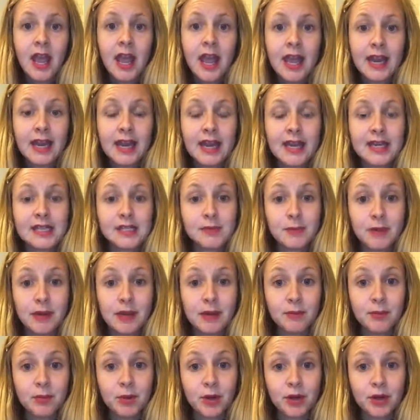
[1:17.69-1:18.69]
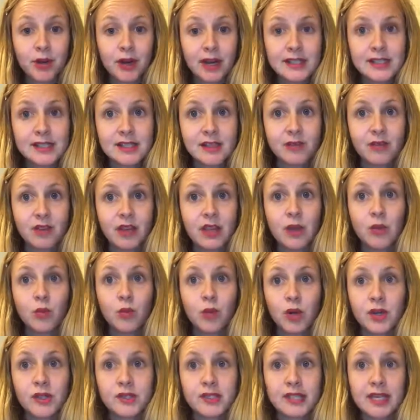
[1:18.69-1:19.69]
and has been progressively
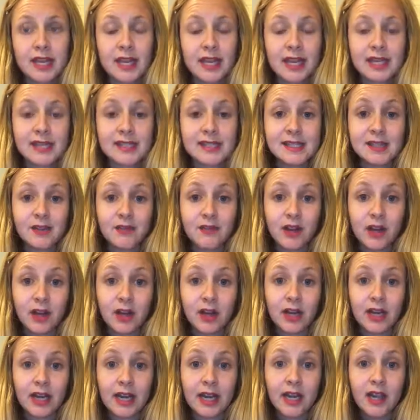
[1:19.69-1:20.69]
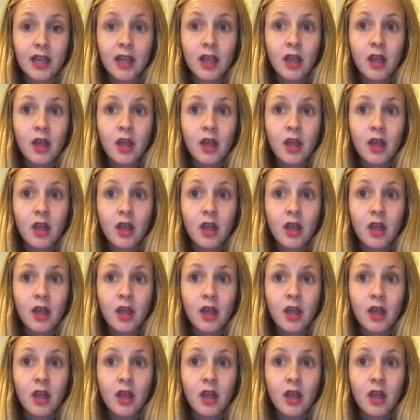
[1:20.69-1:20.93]
worsening in severity,